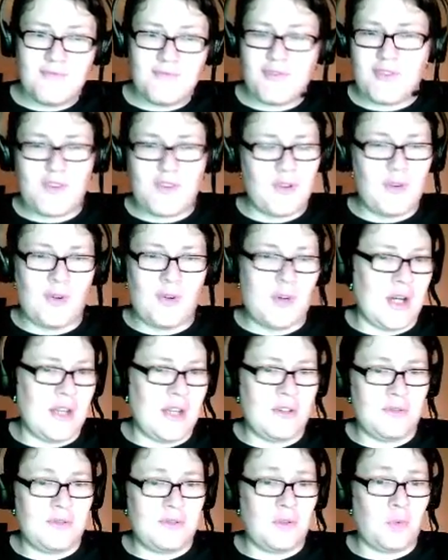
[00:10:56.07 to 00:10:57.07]
so I
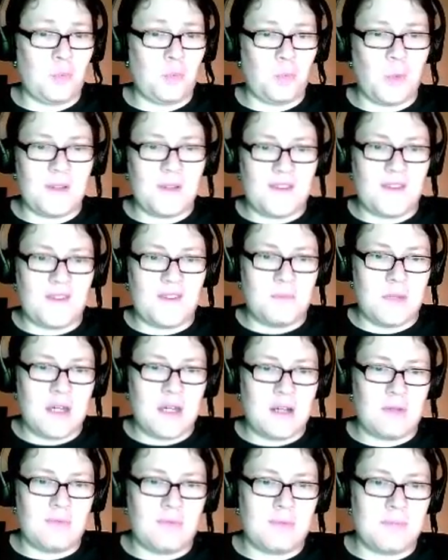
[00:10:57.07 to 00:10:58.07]
don't know what's the
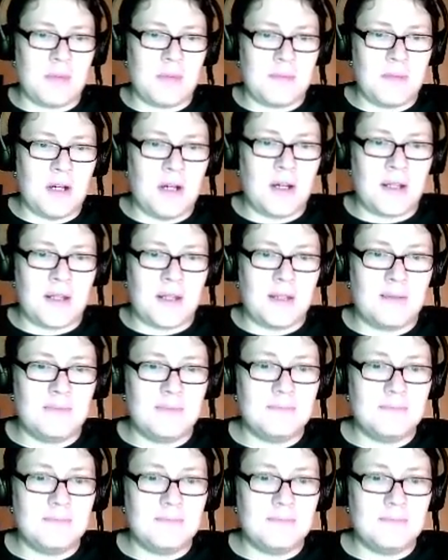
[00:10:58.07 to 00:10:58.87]
matter with my body.